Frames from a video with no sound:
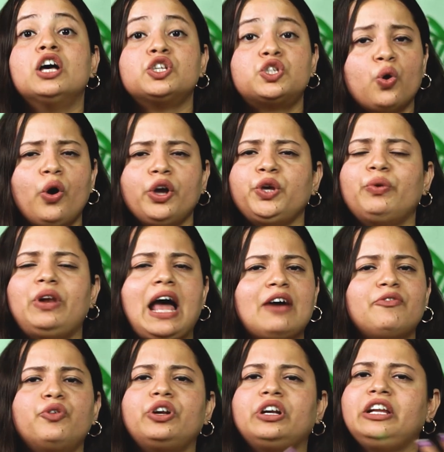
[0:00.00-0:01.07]
So you will
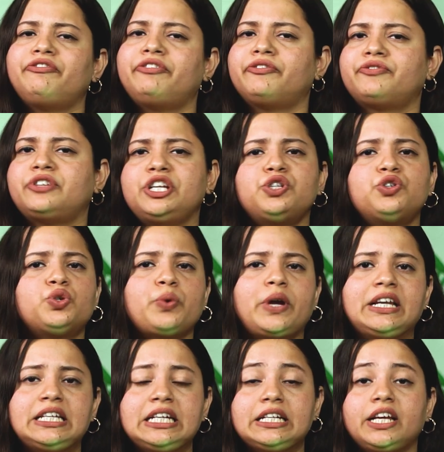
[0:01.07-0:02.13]
have only 15 to
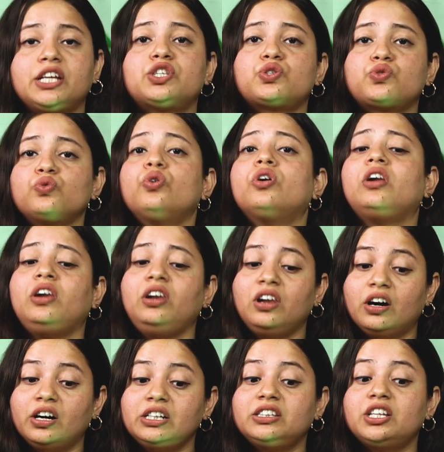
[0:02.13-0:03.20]
20 days to
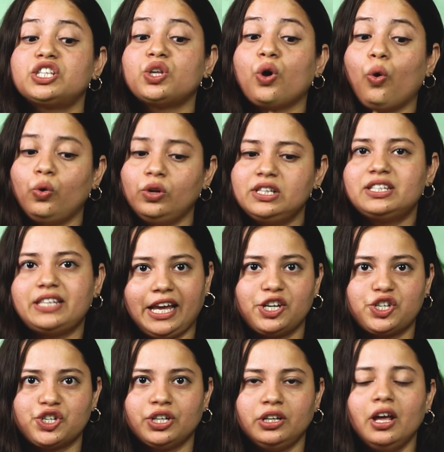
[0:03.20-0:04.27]
learn this whole
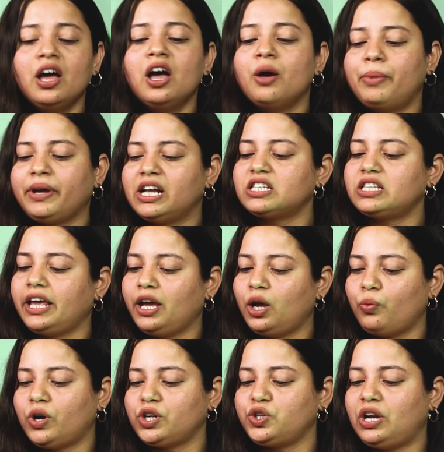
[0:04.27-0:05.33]
section, because here
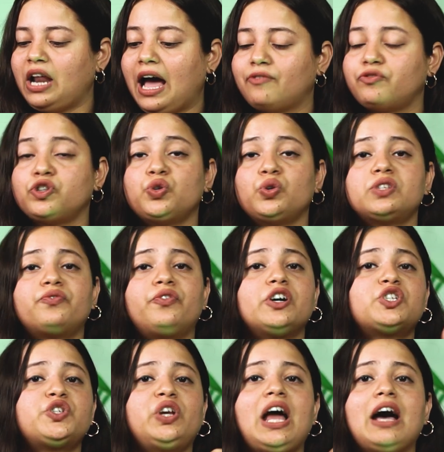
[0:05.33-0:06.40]
what you'll have to do is
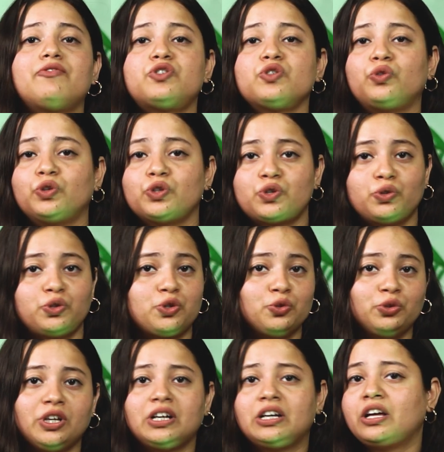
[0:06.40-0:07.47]
first you'll have to go through
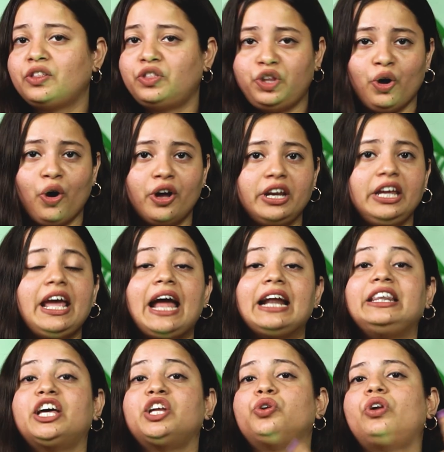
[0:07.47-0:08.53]
the theory
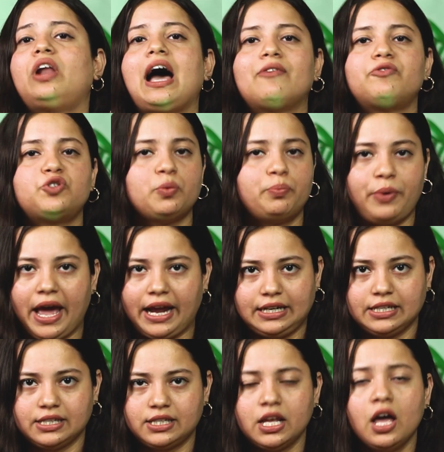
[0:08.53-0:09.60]
and then you'll have to
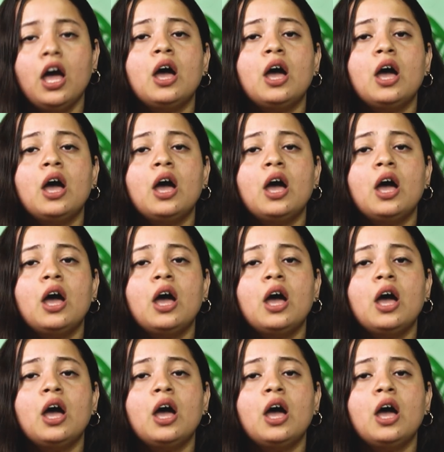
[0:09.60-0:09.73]
practice.